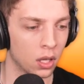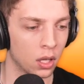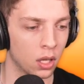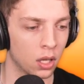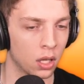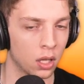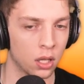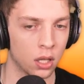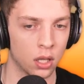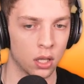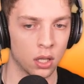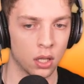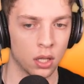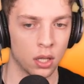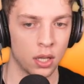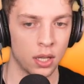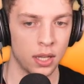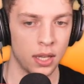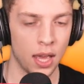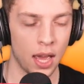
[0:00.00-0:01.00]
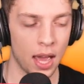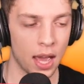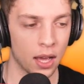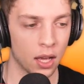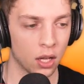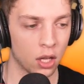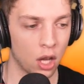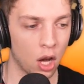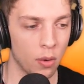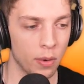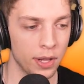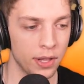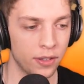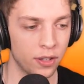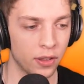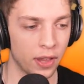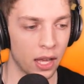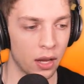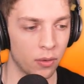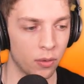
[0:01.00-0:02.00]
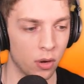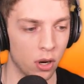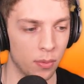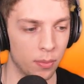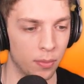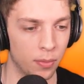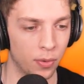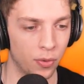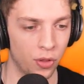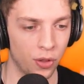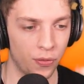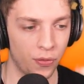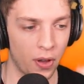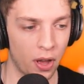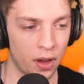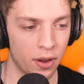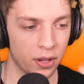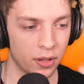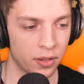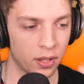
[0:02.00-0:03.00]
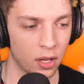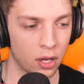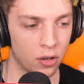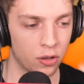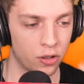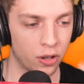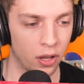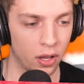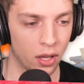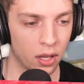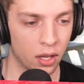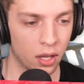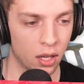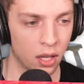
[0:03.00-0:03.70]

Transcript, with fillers: You see one? Yeah, go into that room with the fire extinguisher.